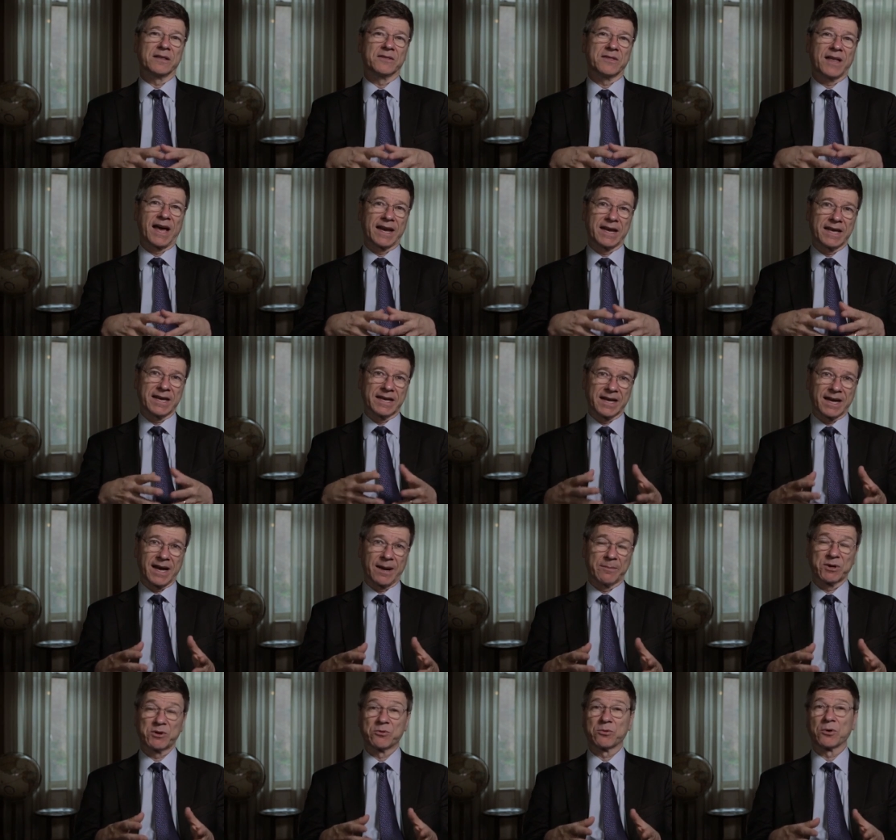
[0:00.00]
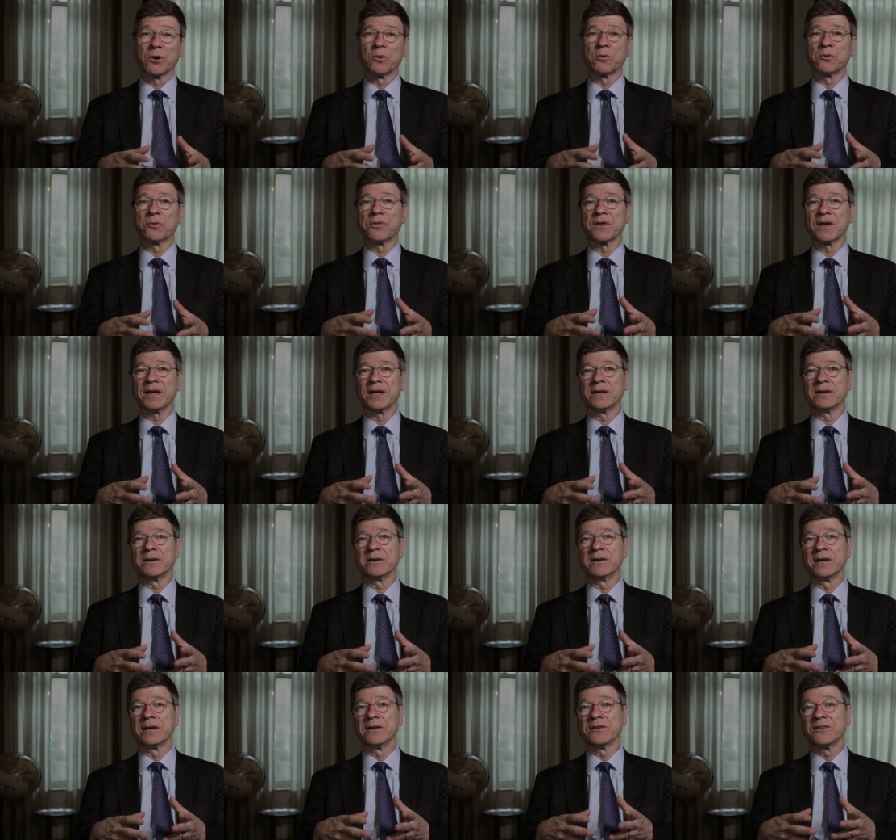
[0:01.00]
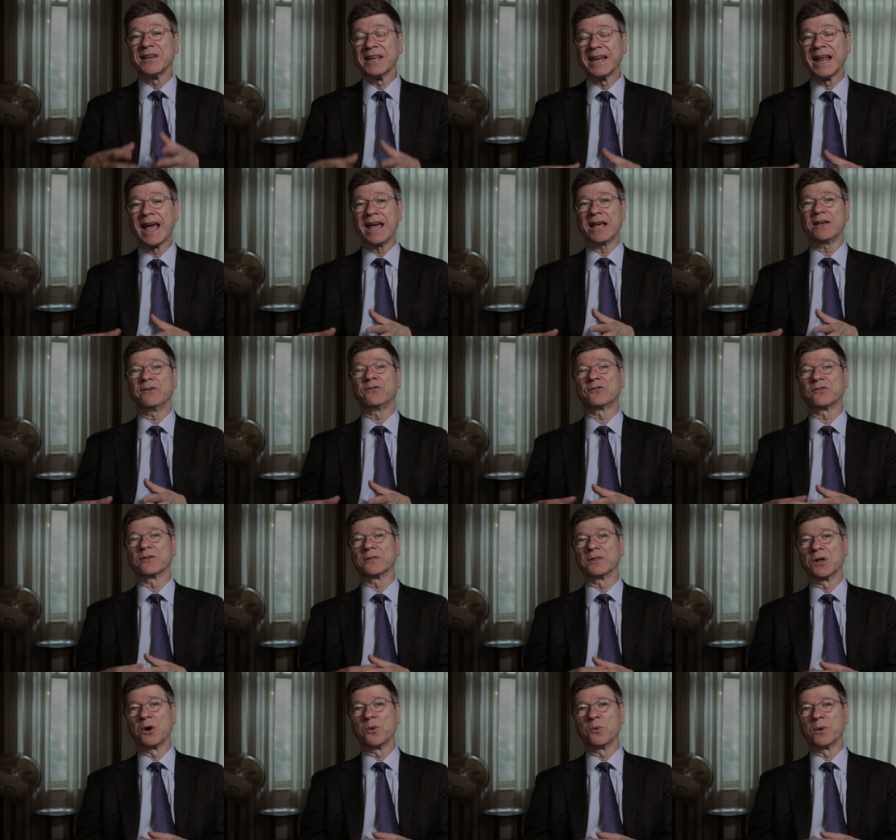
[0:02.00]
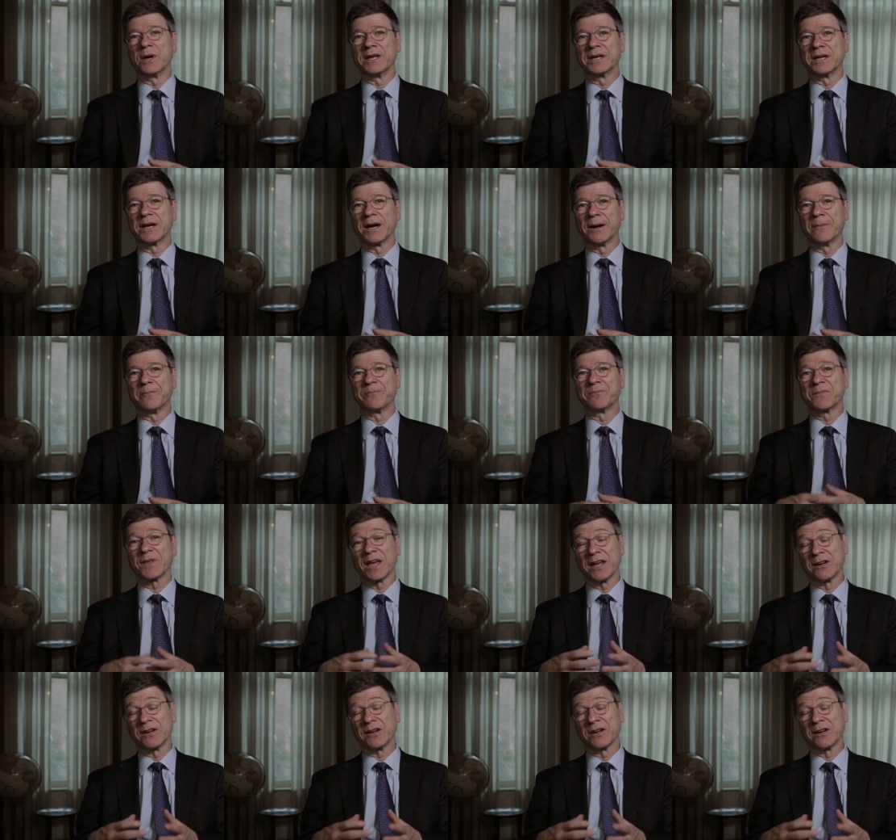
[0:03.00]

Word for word: that economic growth in today's low income,